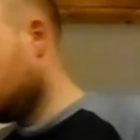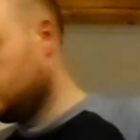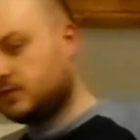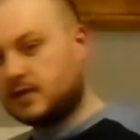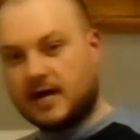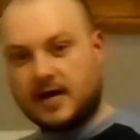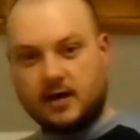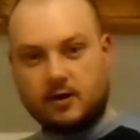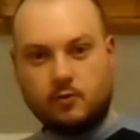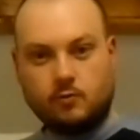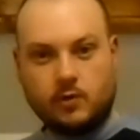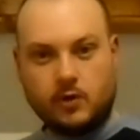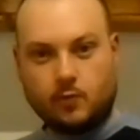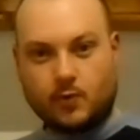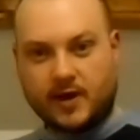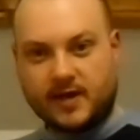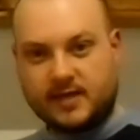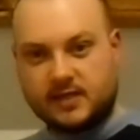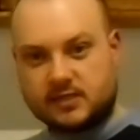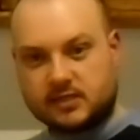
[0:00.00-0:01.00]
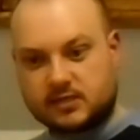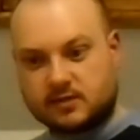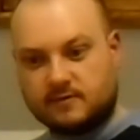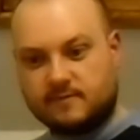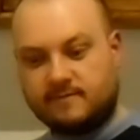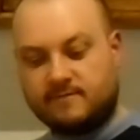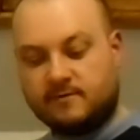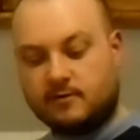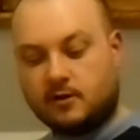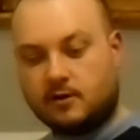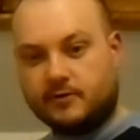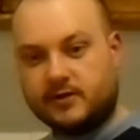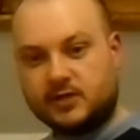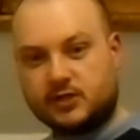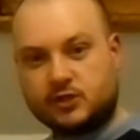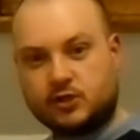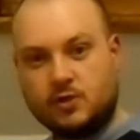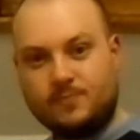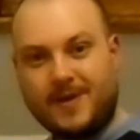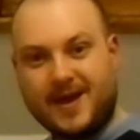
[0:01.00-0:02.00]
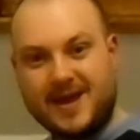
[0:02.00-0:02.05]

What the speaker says: Now we wait for it to